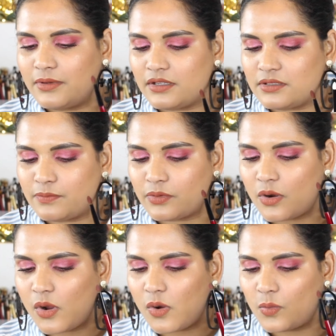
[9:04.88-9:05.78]
the Builder
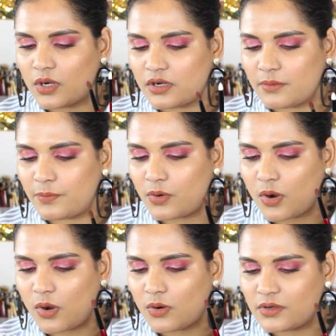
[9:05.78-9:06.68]
Pro, Worker
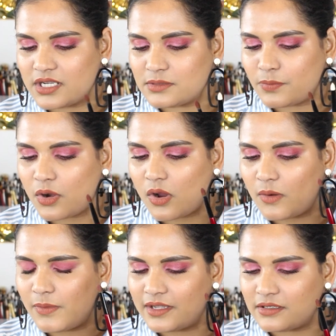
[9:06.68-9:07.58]
Pro, Crease
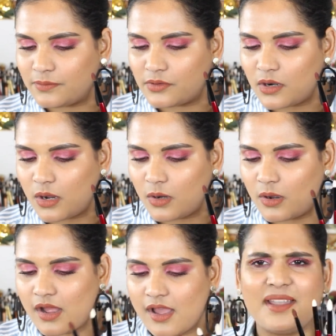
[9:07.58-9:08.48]
Pro, Blender
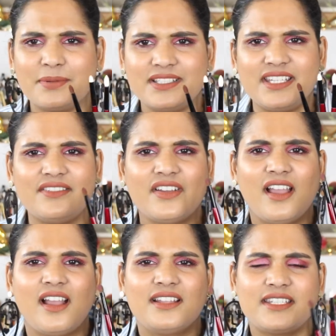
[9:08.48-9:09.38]
Pro. I believe
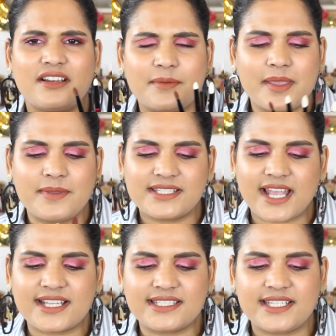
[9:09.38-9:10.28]
Tara Babies
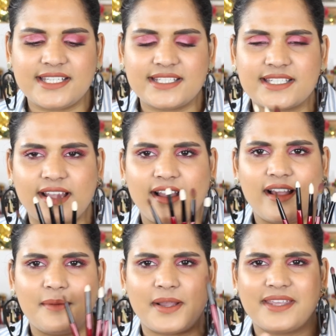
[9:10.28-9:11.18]
has these.
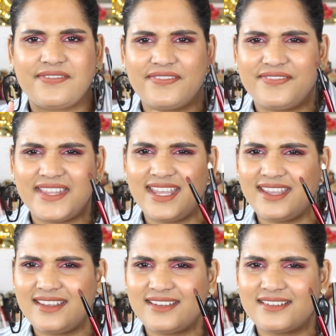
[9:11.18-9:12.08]
Um, I
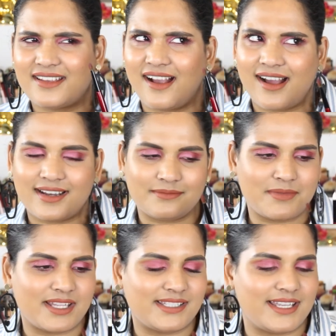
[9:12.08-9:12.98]
think Hot
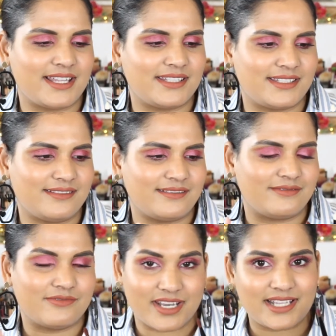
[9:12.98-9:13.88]
Messness
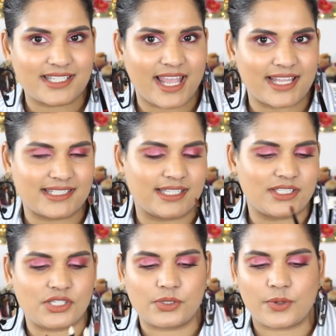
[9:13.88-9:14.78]
Vanessa has
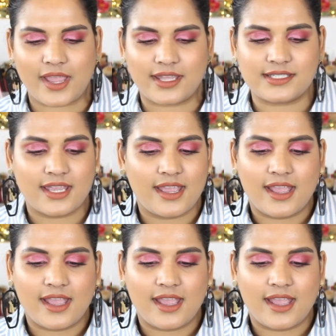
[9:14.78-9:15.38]
these too, and